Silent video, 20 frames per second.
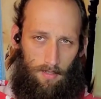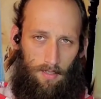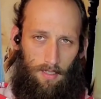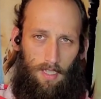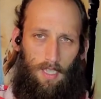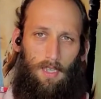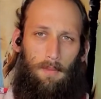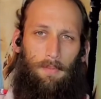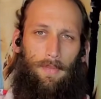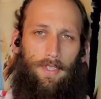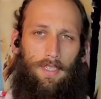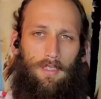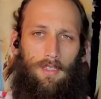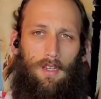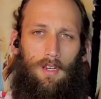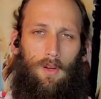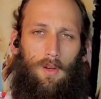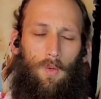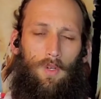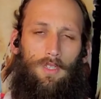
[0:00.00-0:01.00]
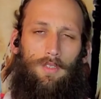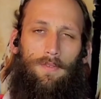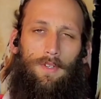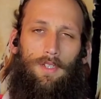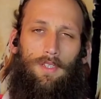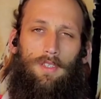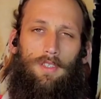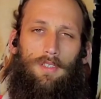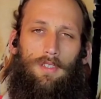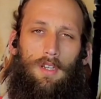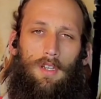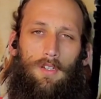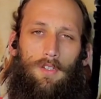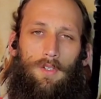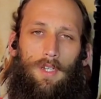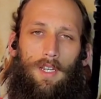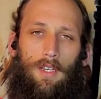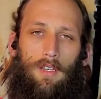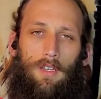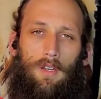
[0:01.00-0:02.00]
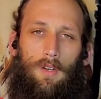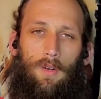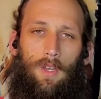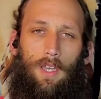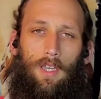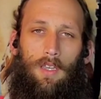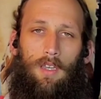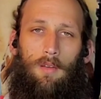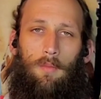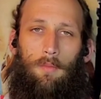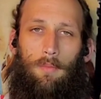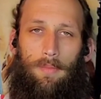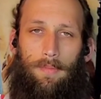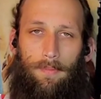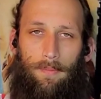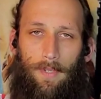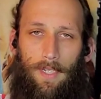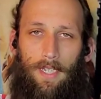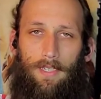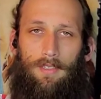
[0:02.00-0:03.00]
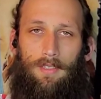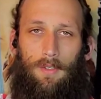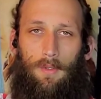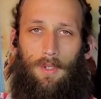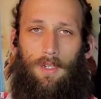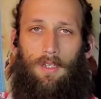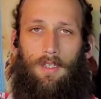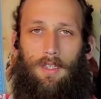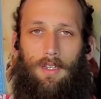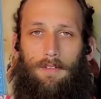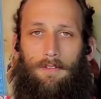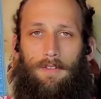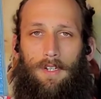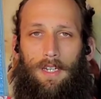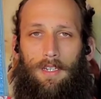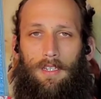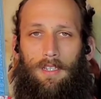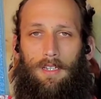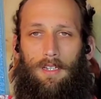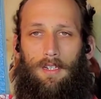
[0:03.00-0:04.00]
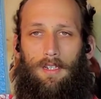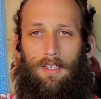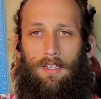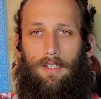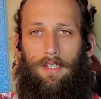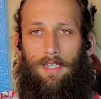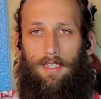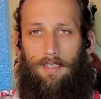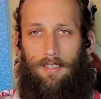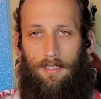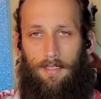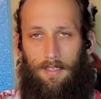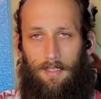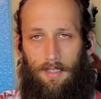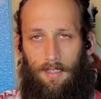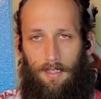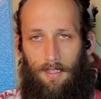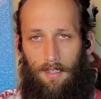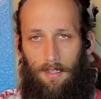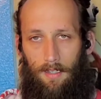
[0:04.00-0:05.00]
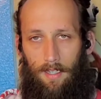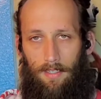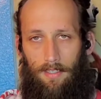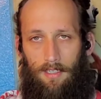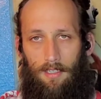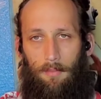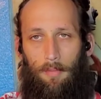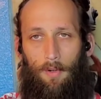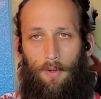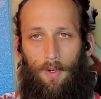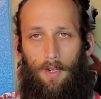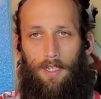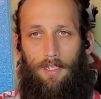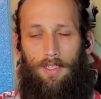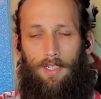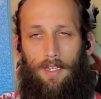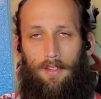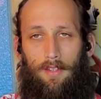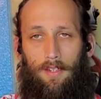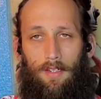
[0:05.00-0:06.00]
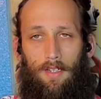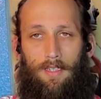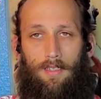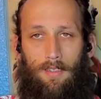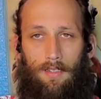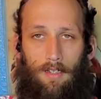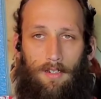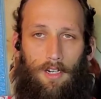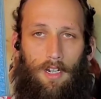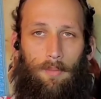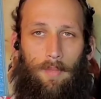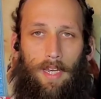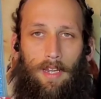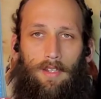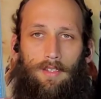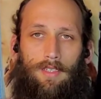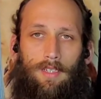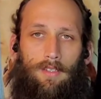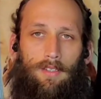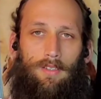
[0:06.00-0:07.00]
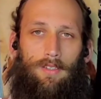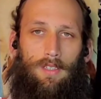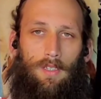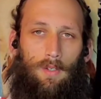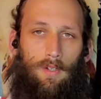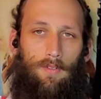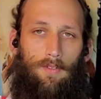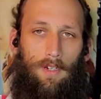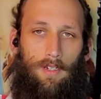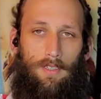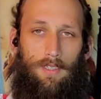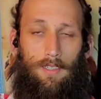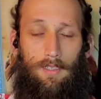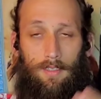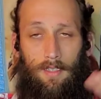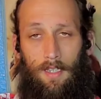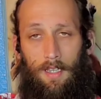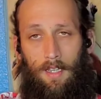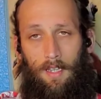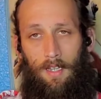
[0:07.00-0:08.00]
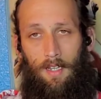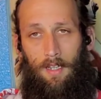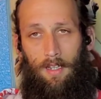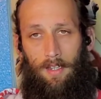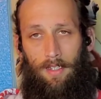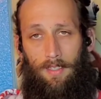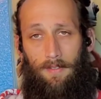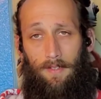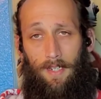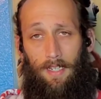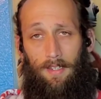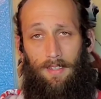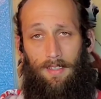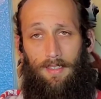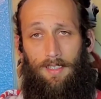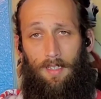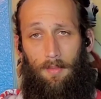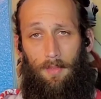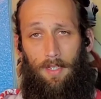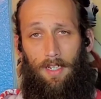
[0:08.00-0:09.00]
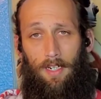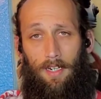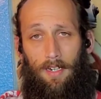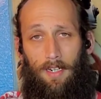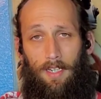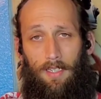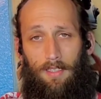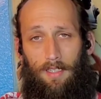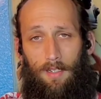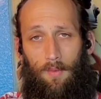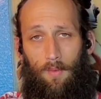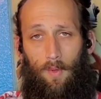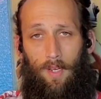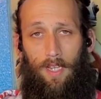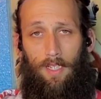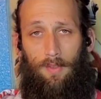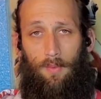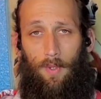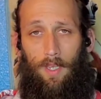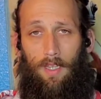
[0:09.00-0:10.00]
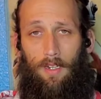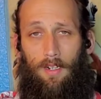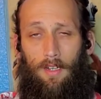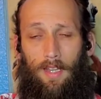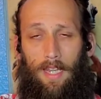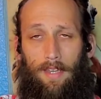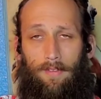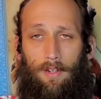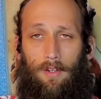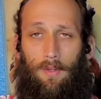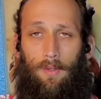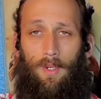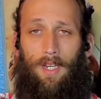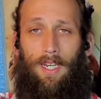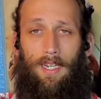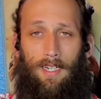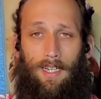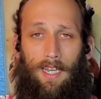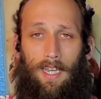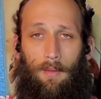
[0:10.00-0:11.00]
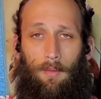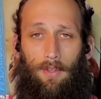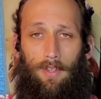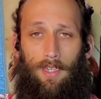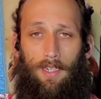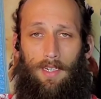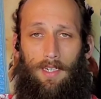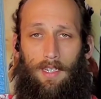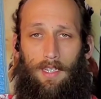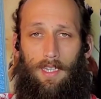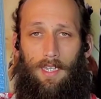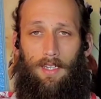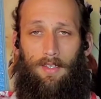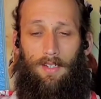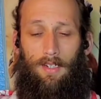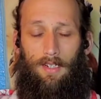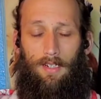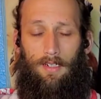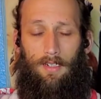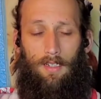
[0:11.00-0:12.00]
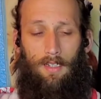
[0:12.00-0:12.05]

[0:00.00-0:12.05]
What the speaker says: keep the Star Wars versus Star Trek going, but let's do it in good fun, y'all. Let's support each other. Let's learn about each other's universes. Let's find the similarities and ways we can all have a great time with it together.